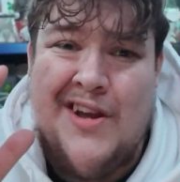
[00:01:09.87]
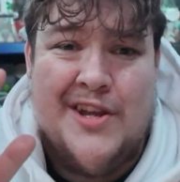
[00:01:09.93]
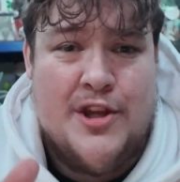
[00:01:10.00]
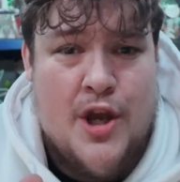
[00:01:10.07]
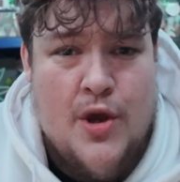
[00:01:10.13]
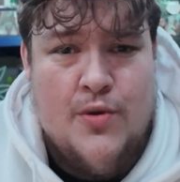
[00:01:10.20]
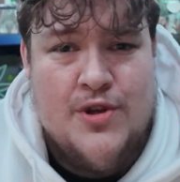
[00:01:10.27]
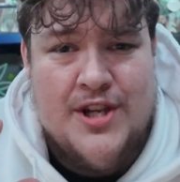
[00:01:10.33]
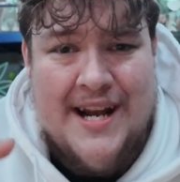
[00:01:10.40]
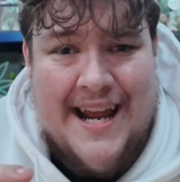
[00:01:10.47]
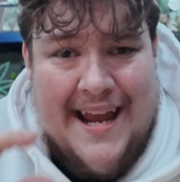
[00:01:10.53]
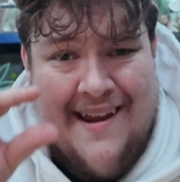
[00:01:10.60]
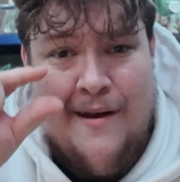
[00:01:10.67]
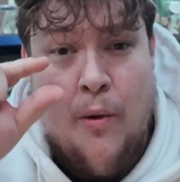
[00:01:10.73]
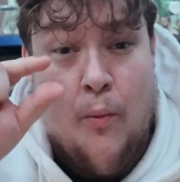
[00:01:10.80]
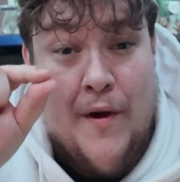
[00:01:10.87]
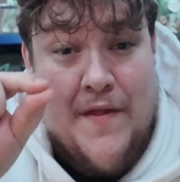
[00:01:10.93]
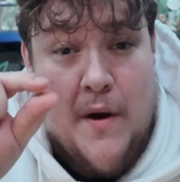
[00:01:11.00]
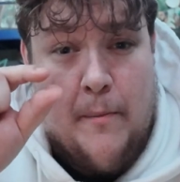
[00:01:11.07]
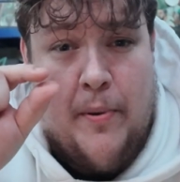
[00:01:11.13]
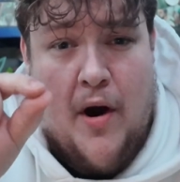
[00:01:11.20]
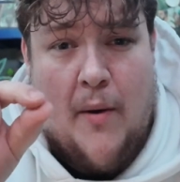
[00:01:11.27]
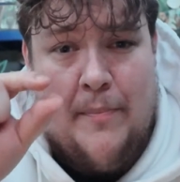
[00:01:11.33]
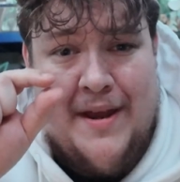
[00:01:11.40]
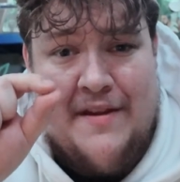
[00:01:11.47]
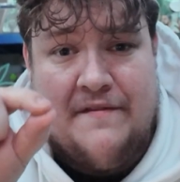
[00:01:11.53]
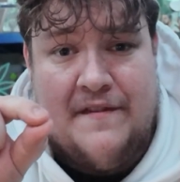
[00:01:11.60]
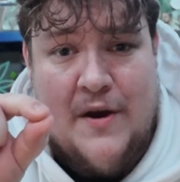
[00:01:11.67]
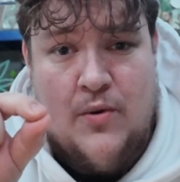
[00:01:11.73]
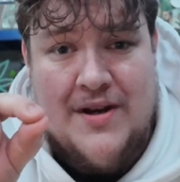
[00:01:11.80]
usually with a poppy
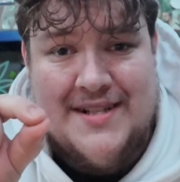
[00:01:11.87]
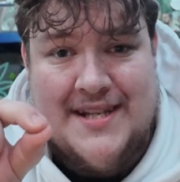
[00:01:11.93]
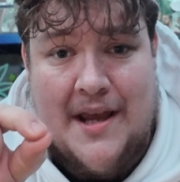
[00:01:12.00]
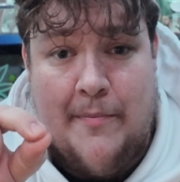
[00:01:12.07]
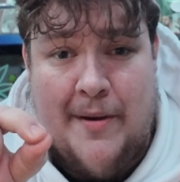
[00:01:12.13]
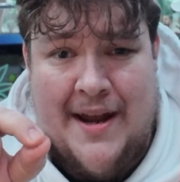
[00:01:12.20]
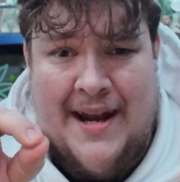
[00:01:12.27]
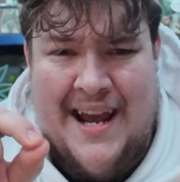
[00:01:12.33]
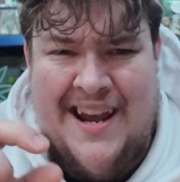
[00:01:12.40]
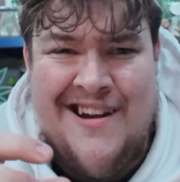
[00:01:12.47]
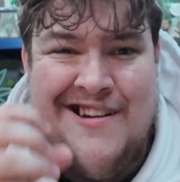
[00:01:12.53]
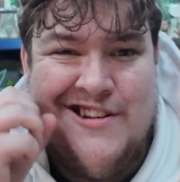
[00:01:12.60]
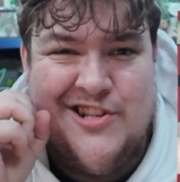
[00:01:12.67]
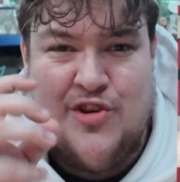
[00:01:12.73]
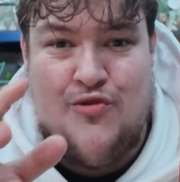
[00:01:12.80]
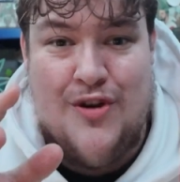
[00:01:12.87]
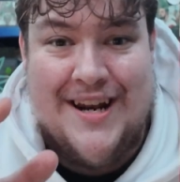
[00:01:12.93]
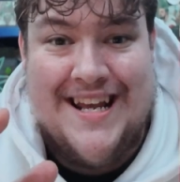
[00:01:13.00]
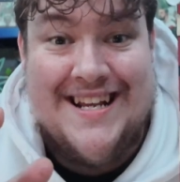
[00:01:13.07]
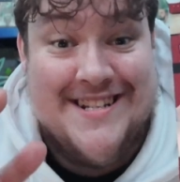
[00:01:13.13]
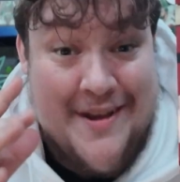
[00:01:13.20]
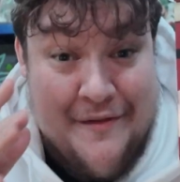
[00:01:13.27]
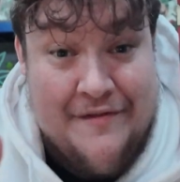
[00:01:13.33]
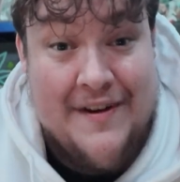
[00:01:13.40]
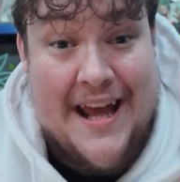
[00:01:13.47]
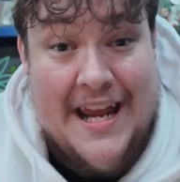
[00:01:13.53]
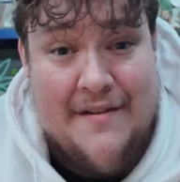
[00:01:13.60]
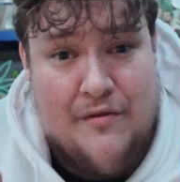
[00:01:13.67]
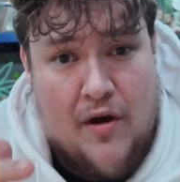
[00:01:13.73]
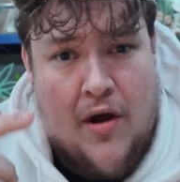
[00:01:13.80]
filter tip in it to release a
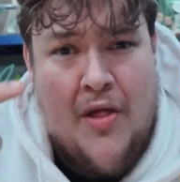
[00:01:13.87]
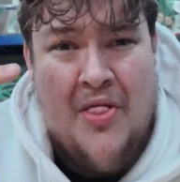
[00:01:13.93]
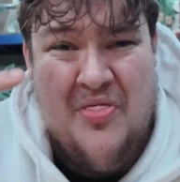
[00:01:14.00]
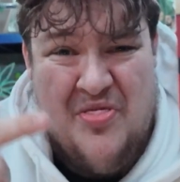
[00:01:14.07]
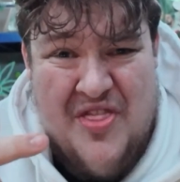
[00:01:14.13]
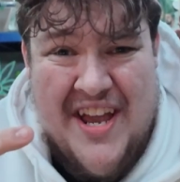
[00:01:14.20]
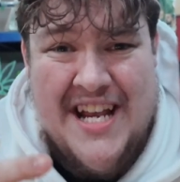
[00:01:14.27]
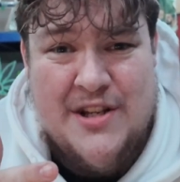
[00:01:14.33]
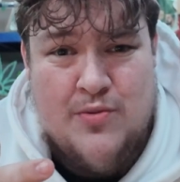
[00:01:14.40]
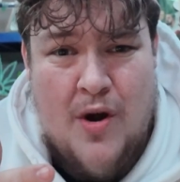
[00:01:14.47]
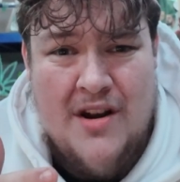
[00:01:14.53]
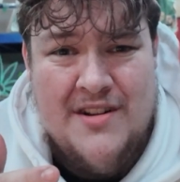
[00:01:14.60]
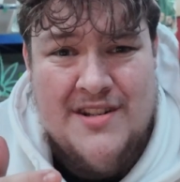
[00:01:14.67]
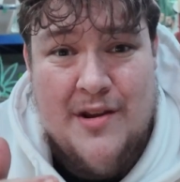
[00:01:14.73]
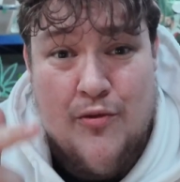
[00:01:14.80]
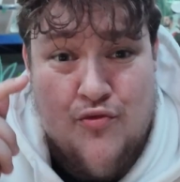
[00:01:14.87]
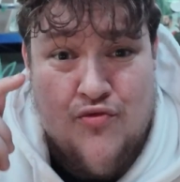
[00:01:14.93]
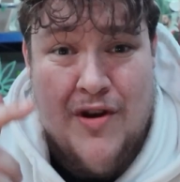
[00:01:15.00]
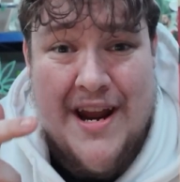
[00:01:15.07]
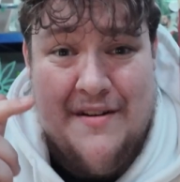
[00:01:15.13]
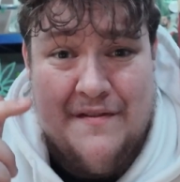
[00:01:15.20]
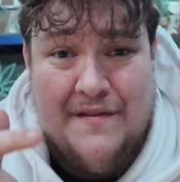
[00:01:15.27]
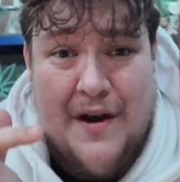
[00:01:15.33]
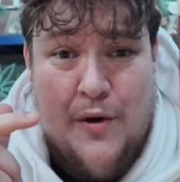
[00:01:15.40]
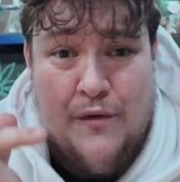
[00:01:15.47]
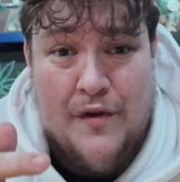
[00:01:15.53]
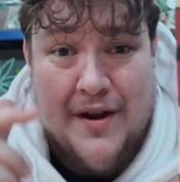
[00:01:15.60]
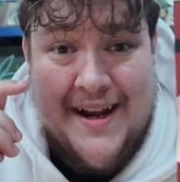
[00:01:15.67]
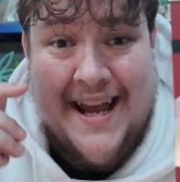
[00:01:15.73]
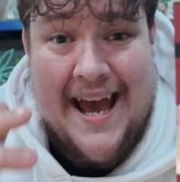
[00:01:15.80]
flavour. These ones, red
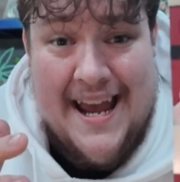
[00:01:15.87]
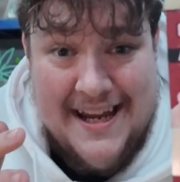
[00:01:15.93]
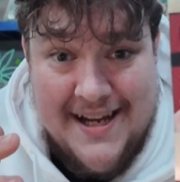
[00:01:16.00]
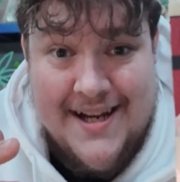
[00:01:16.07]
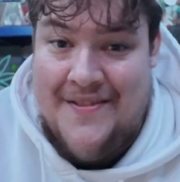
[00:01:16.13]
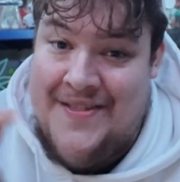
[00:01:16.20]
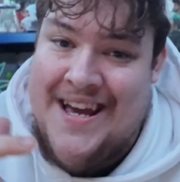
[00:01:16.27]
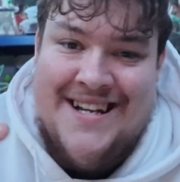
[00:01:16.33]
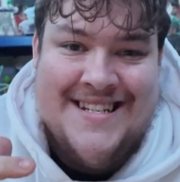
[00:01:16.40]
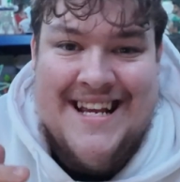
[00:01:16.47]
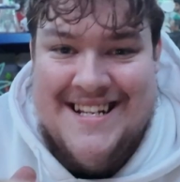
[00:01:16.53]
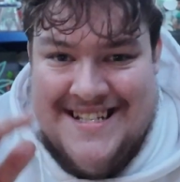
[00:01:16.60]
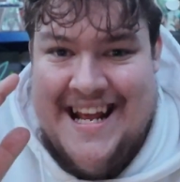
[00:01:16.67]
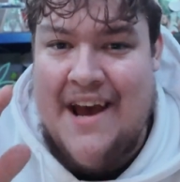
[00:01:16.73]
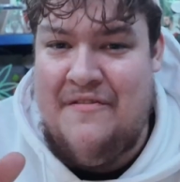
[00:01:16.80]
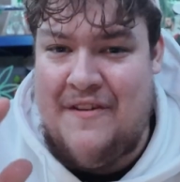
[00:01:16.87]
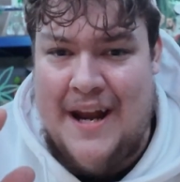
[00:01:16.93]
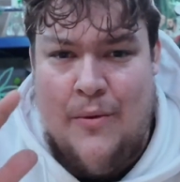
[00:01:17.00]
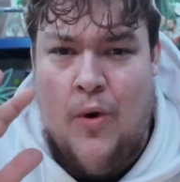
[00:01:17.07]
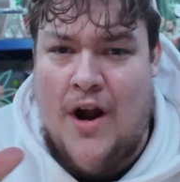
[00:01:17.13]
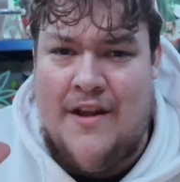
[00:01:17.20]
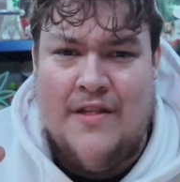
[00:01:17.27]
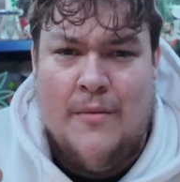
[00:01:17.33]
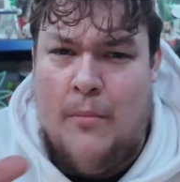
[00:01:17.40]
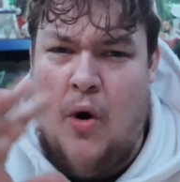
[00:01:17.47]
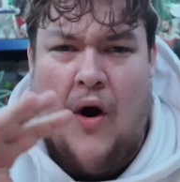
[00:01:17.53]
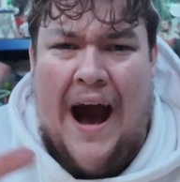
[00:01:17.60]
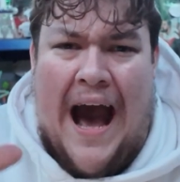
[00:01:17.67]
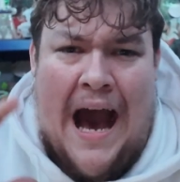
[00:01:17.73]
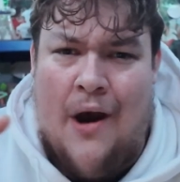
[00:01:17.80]
velvet cake. This is definitely one of the
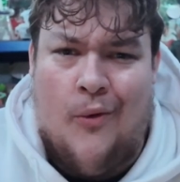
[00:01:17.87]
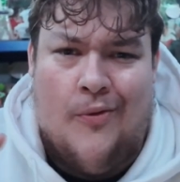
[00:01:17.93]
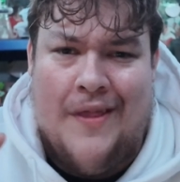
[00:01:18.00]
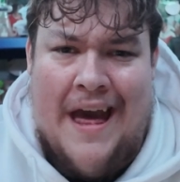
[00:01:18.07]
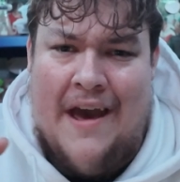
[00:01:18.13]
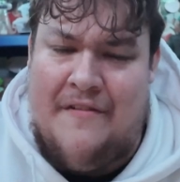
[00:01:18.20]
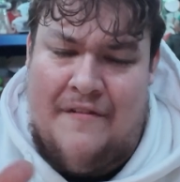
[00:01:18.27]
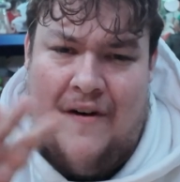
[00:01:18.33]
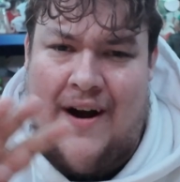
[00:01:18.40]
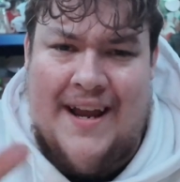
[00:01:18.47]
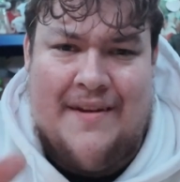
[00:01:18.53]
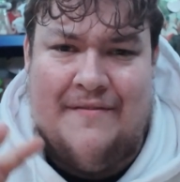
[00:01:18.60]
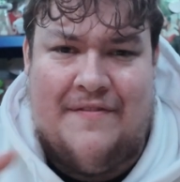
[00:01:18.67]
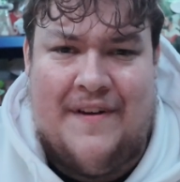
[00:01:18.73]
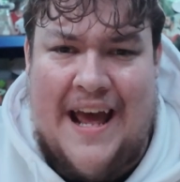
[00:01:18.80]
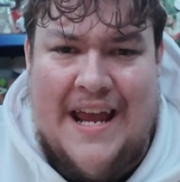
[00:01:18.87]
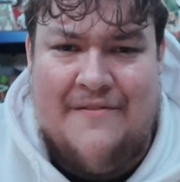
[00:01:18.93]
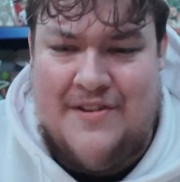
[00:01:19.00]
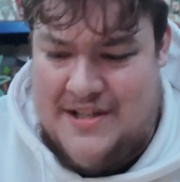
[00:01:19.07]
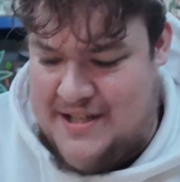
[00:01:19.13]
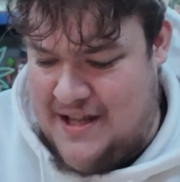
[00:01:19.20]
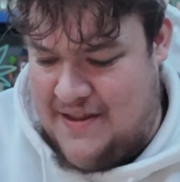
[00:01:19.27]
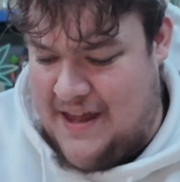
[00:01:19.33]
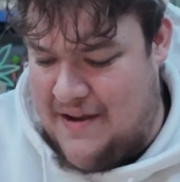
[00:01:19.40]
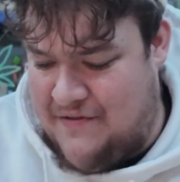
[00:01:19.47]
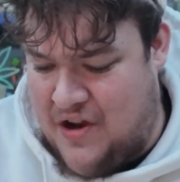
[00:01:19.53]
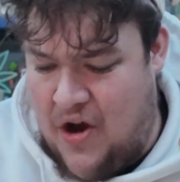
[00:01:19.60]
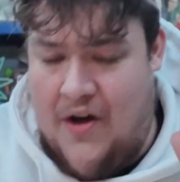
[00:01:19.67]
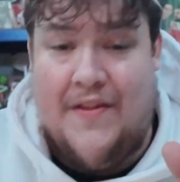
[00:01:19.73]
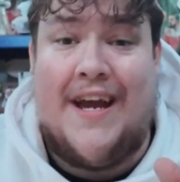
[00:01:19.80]
more out there fucking flavours that they've
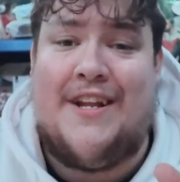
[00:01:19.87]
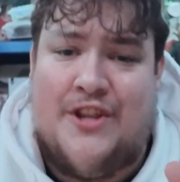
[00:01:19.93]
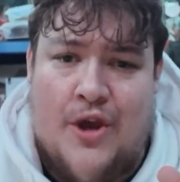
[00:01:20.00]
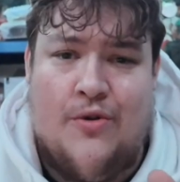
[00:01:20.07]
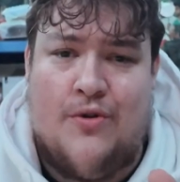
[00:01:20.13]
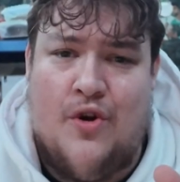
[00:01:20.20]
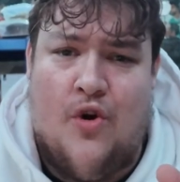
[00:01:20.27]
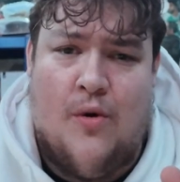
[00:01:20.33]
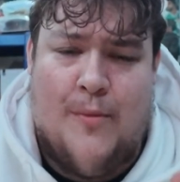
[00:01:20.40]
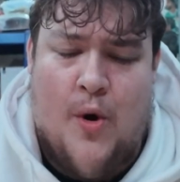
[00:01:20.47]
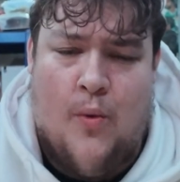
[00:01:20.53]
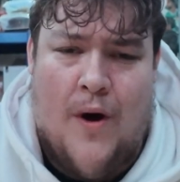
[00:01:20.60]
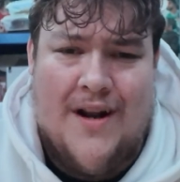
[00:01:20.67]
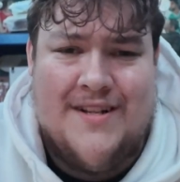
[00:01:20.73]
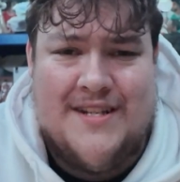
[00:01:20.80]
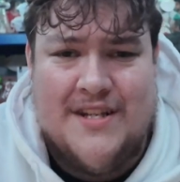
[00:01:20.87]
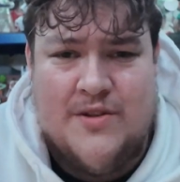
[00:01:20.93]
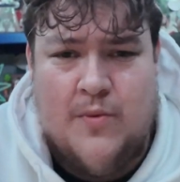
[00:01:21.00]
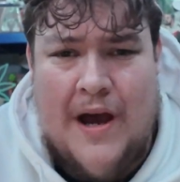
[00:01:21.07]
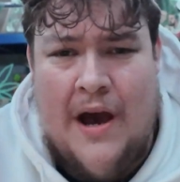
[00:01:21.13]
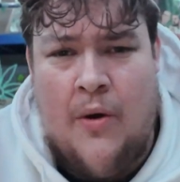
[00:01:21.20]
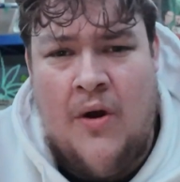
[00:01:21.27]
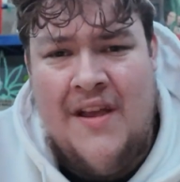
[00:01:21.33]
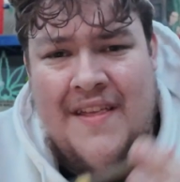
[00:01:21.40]
got. They do normal ones as well.